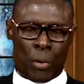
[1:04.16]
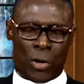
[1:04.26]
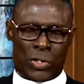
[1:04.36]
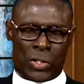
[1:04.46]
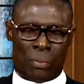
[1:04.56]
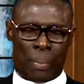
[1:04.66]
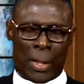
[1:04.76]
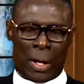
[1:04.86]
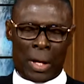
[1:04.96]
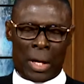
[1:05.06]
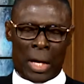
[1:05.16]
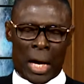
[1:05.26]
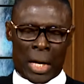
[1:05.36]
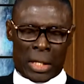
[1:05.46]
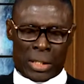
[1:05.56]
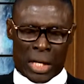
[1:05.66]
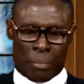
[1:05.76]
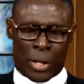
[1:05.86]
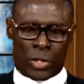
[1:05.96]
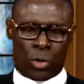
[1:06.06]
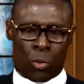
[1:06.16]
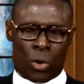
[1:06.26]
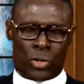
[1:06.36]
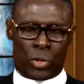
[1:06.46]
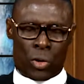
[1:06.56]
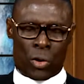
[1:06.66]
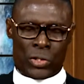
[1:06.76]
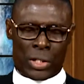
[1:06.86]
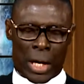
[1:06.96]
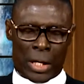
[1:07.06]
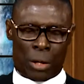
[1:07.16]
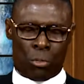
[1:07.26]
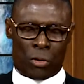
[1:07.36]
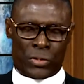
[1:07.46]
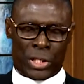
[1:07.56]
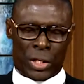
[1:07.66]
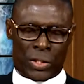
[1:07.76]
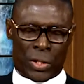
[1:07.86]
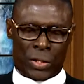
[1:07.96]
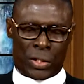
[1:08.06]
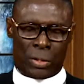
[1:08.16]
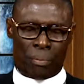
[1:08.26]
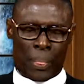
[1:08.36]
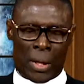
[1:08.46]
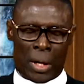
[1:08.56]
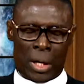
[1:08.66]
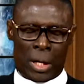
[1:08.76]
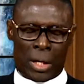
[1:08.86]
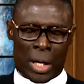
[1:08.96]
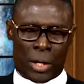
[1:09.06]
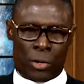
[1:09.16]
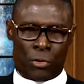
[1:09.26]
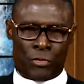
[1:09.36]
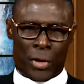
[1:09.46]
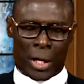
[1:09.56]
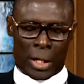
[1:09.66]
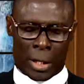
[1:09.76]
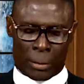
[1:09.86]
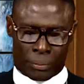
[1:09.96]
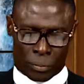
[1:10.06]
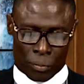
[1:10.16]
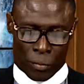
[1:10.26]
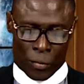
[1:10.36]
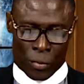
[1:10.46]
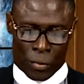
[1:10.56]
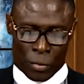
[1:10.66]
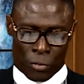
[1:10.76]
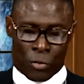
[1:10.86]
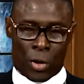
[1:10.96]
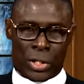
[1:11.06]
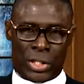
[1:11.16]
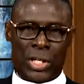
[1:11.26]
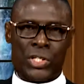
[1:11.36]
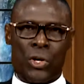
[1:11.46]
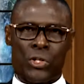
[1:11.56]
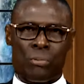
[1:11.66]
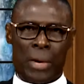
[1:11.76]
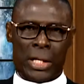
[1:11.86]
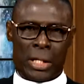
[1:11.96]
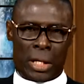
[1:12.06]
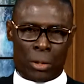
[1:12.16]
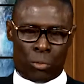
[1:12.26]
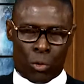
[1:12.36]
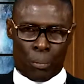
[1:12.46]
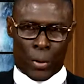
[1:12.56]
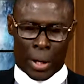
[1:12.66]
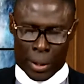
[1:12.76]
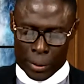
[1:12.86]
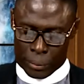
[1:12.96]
us and interpret your word to us in the name of Jesus. Thank you, Father, for in Jesus' mighty name we pray.